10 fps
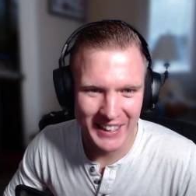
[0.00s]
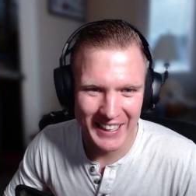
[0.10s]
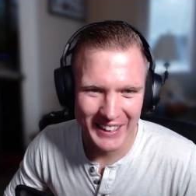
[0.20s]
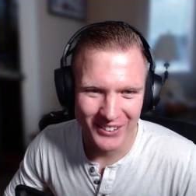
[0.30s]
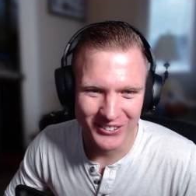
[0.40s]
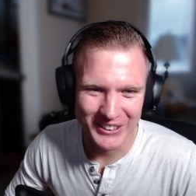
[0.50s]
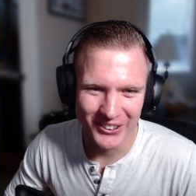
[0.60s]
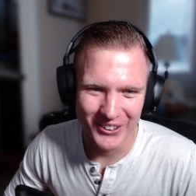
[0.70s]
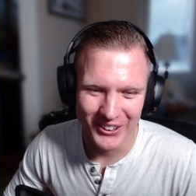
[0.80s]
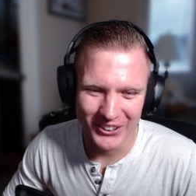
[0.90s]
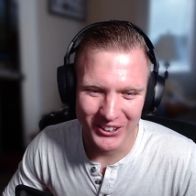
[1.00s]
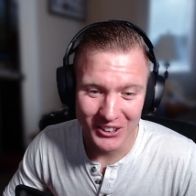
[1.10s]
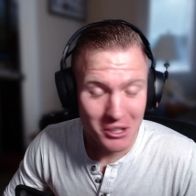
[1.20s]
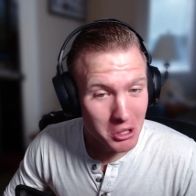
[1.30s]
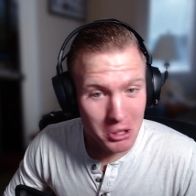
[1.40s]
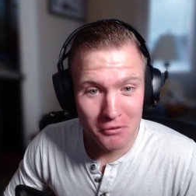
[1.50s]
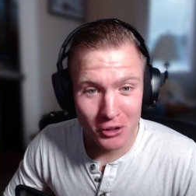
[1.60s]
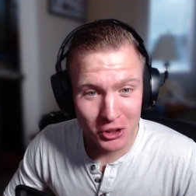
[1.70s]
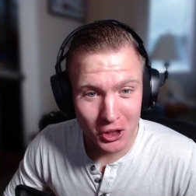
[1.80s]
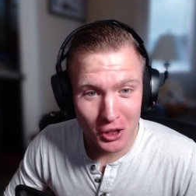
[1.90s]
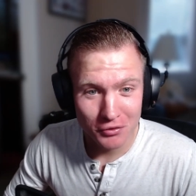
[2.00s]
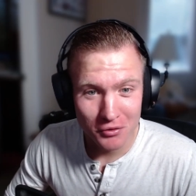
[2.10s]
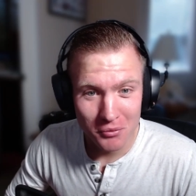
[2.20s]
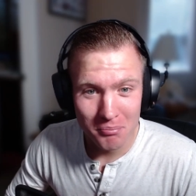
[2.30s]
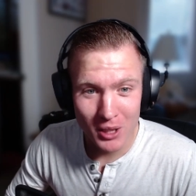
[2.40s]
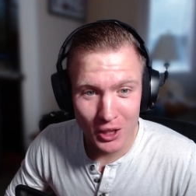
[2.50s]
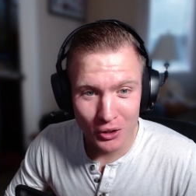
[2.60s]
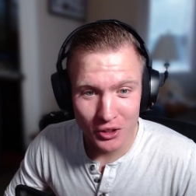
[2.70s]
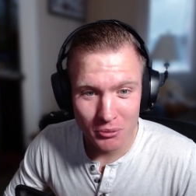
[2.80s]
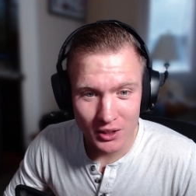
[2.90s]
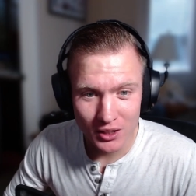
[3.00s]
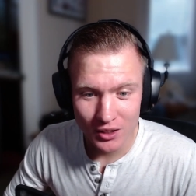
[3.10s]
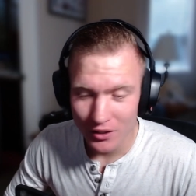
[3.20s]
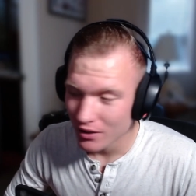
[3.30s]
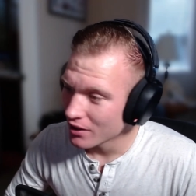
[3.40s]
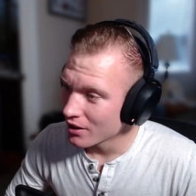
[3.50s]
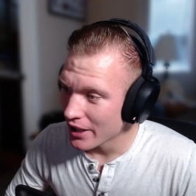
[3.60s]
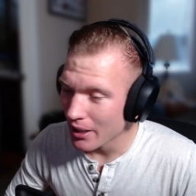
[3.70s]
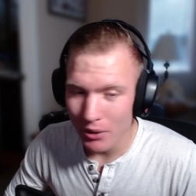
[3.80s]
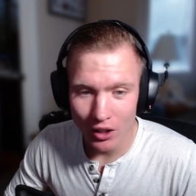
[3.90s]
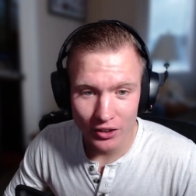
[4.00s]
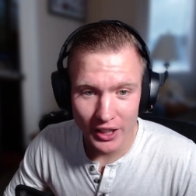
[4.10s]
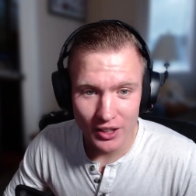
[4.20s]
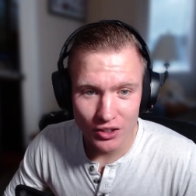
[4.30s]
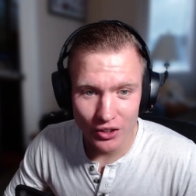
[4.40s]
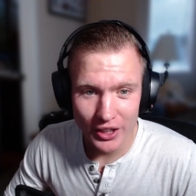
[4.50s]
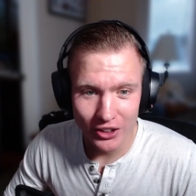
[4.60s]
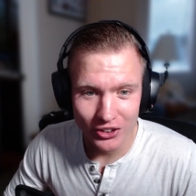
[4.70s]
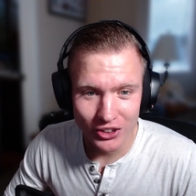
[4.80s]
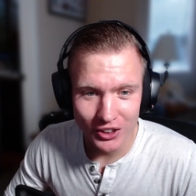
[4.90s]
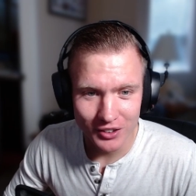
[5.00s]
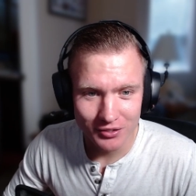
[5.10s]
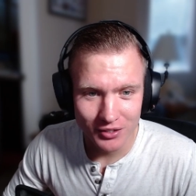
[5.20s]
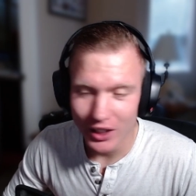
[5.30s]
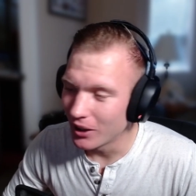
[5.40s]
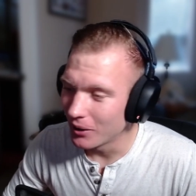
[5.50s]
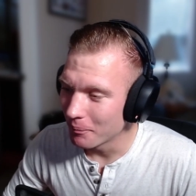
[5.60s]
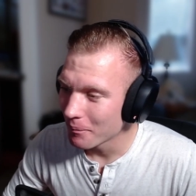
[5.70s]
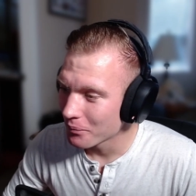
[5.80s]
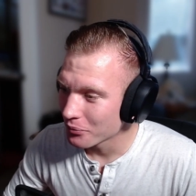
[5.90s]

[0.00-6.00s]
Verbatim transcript: Hey, what's going on, y'all? First off, Merry Christmas, Happy Holidays, all that good stuff. Um,